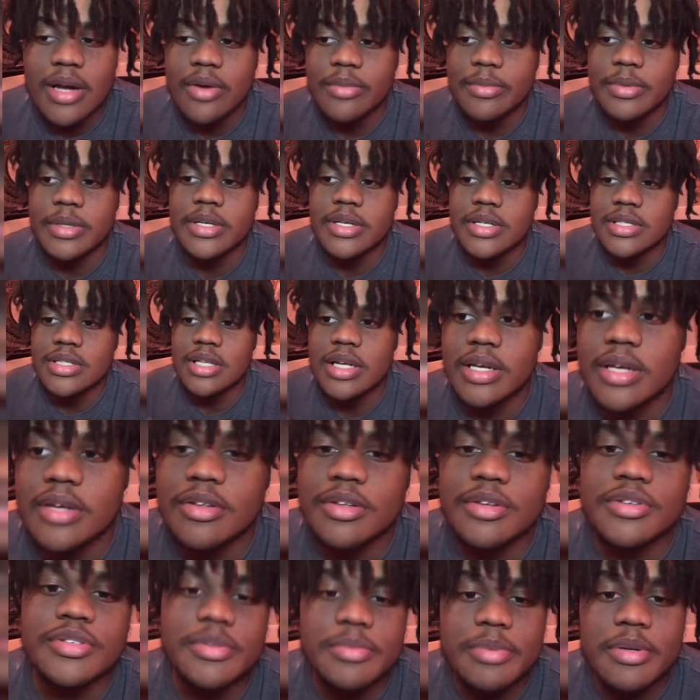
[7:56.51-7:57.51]
because like it
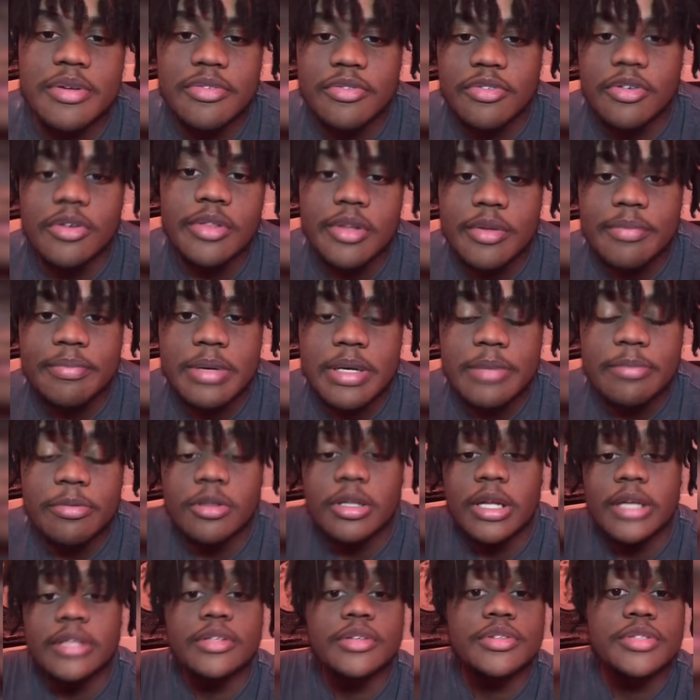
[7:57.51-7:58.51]
used to be full of people
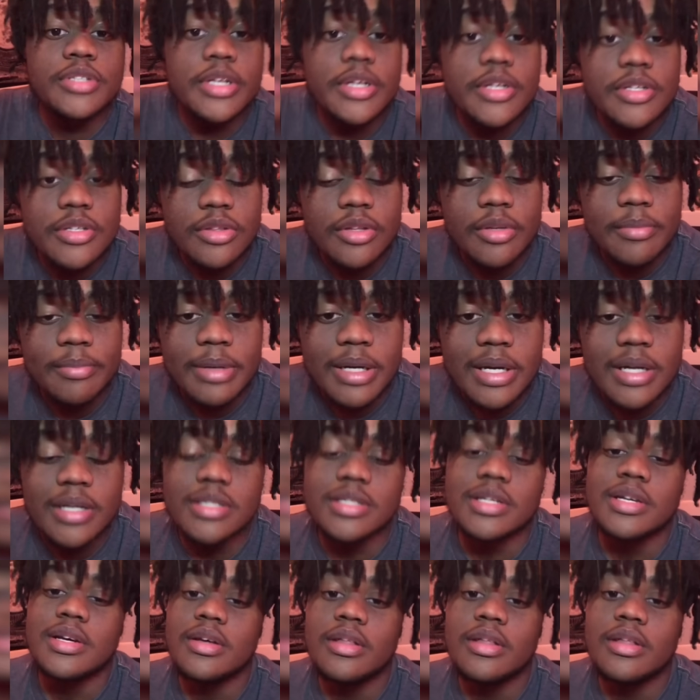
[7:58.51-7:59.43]
like those kids on the bus.